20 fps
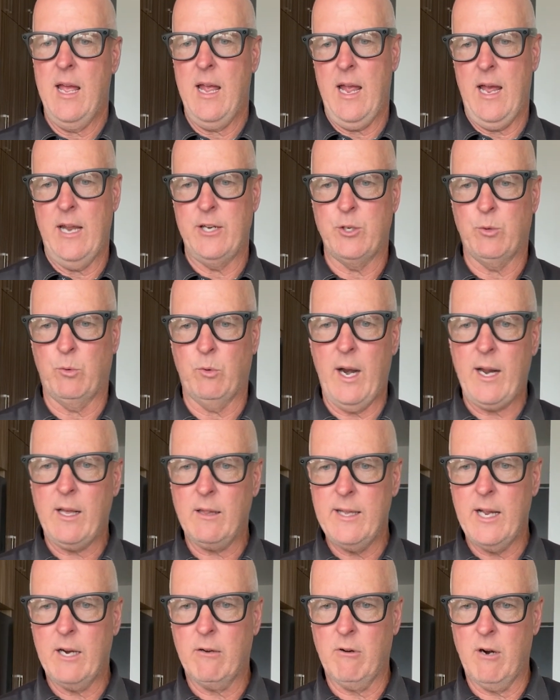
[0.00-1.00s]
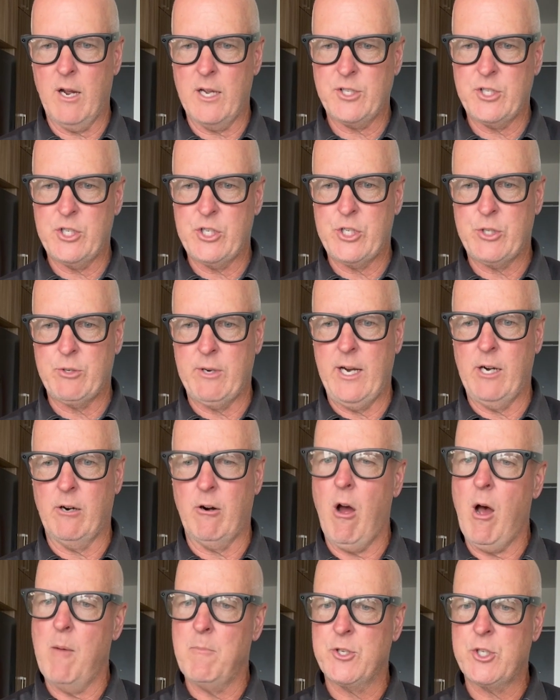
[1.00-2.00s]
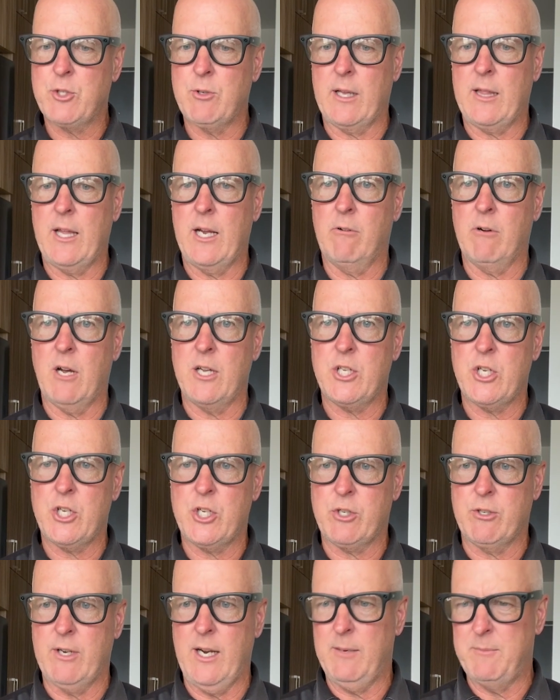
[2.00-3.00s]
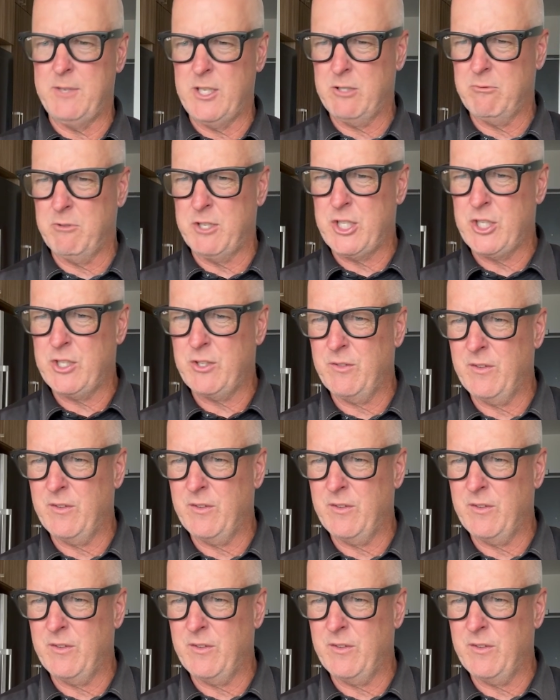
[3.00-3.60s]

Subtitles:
And directly across the street, or almost directly across the street, let me switch